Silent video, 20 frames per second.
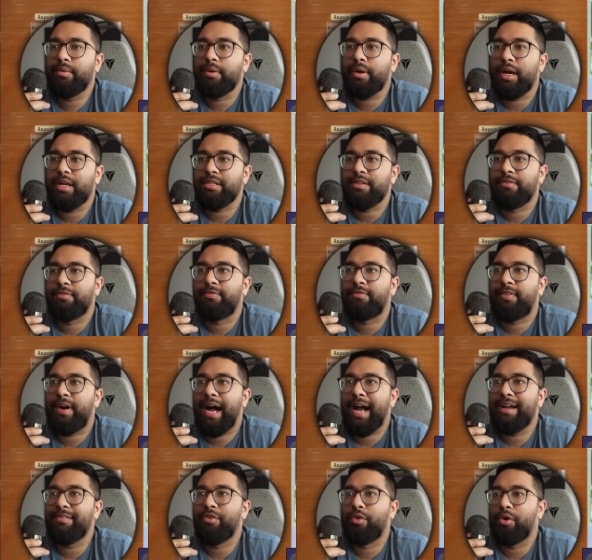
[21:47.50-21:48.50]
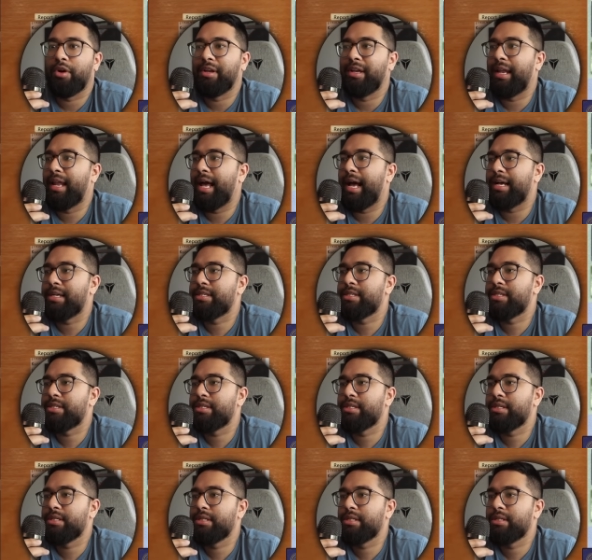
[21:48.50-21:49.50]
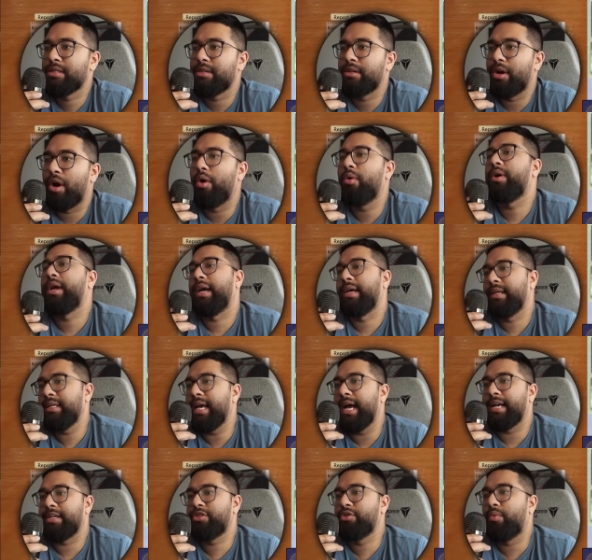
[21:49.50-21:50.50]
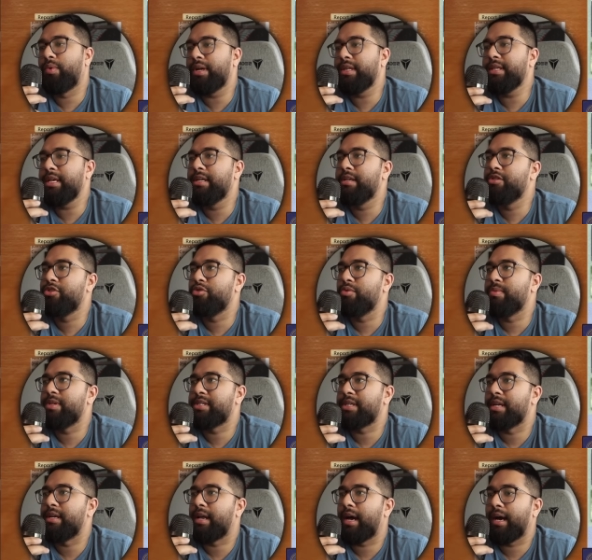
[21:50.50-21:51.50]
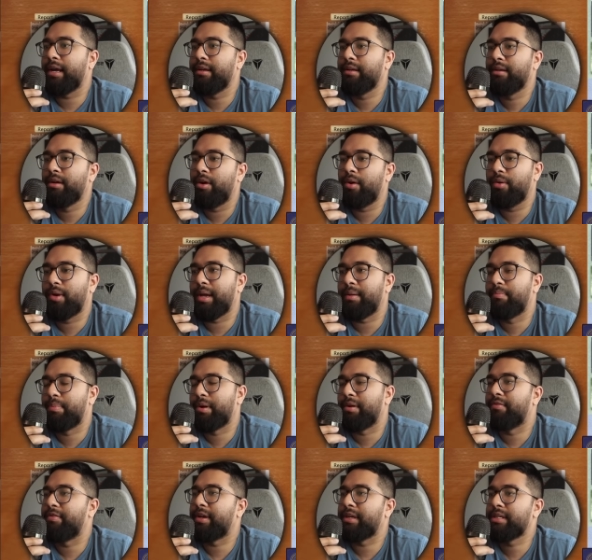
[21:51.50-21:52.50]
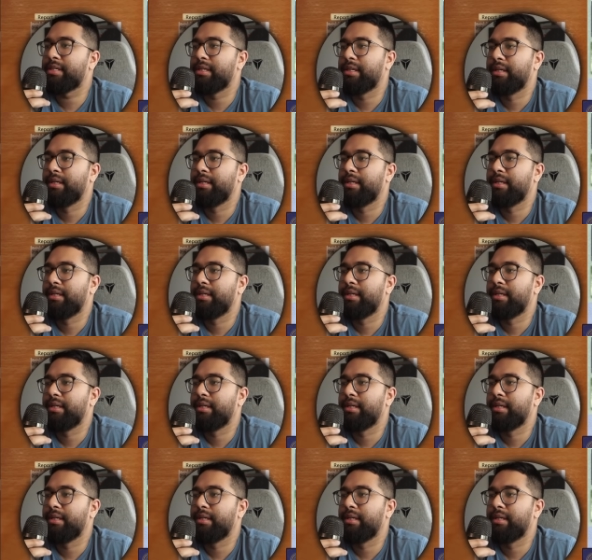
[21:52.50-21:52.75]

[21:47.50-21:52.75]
cost of five or less. Okay, yeah, so one of the Inazumas can die. Okay, perfect.